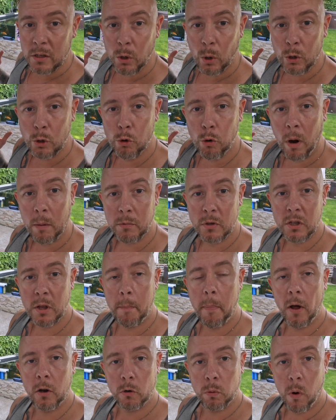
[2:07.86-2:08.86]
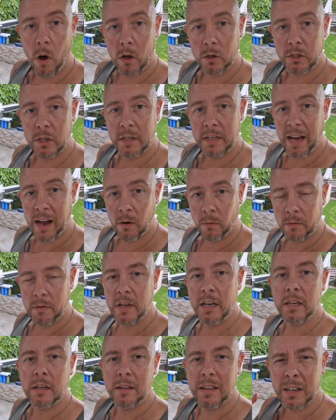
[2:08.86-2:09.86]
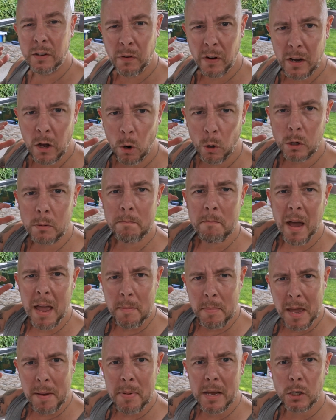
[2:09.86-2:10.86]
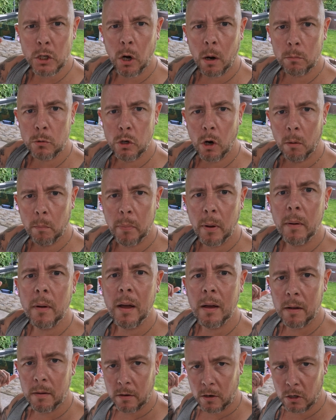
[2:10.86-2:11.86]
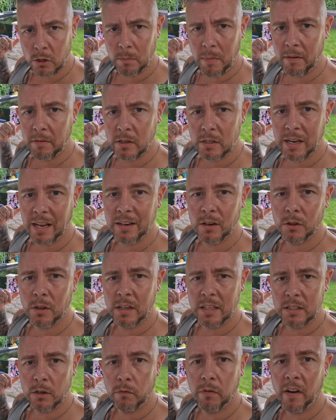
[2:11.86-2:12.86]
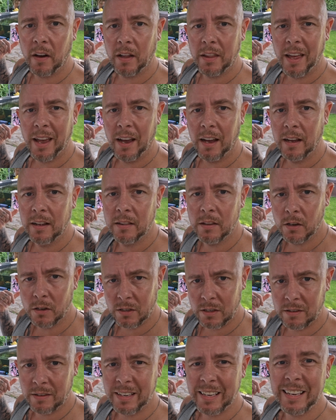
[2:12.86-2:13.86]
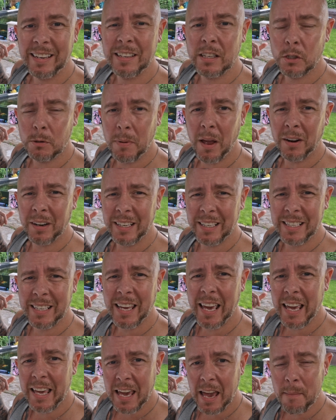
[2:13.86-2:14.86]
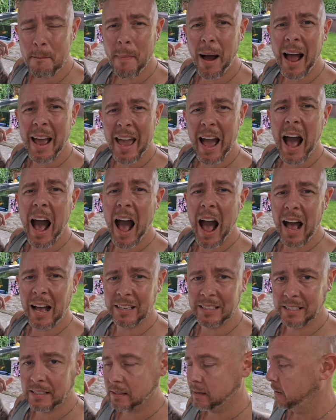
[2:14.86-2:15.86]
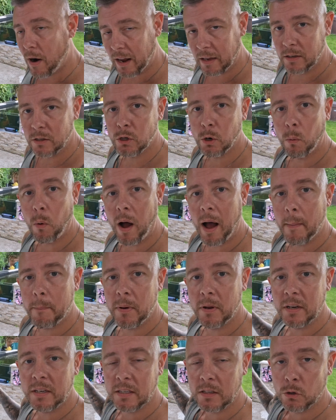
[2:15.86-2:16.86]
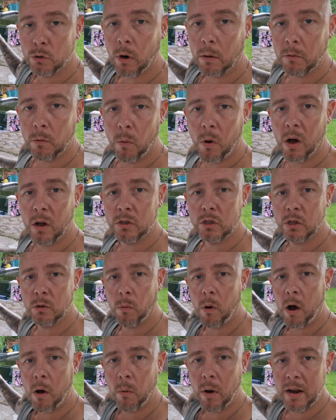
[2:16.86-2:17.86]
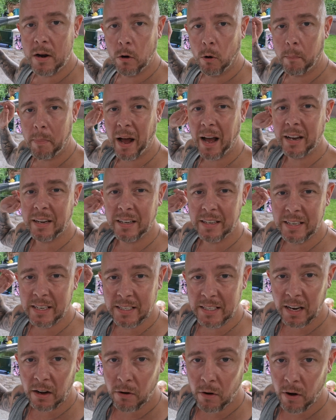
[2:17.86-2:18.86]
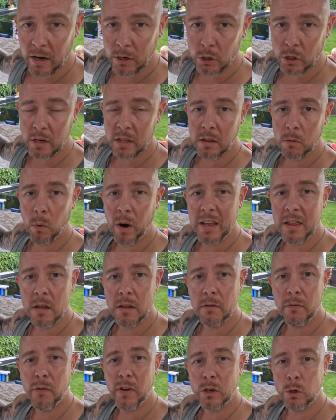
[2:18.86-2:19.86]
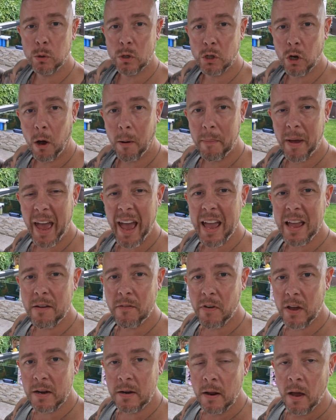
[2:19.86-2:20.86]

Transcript: so I dropped the pond water down. This video may be a bit chopped up because I'm having to handle the little fella there that's, to be honest, kicking my ass. Right, so what happened is I dropped the water went up, I had a deterioration in the way that the fish were sort of behaving.